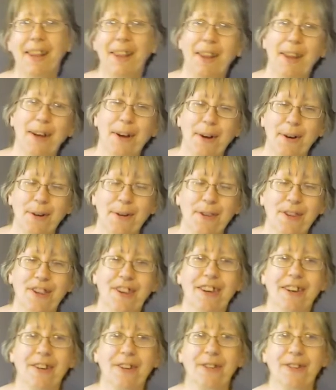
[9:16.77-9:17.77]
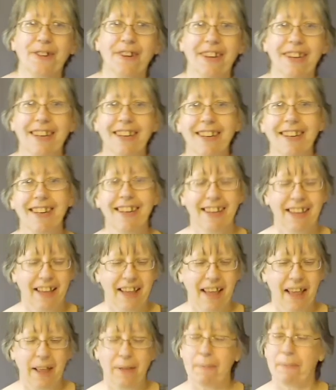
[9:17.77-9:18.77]
Hello, children.
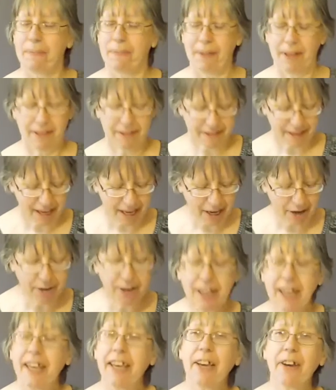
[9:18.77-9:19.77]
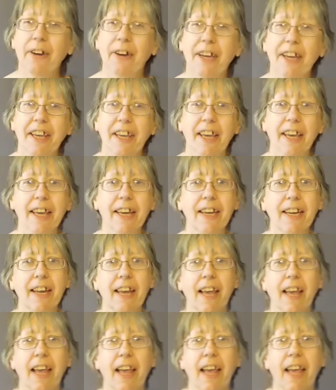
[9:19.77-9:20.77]
It's Karen here again,
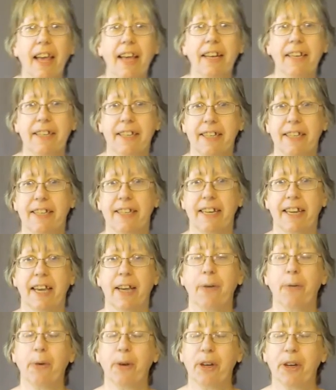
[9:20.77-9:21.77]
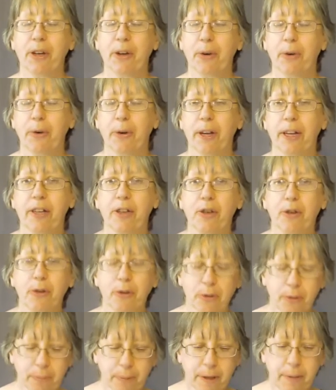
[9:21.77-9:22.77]
and today we're going
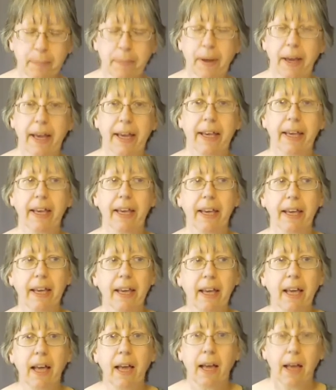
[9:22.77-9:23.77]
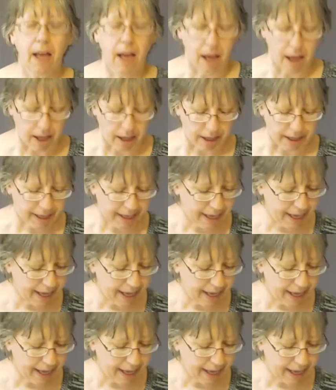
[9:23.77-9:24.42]
to be making a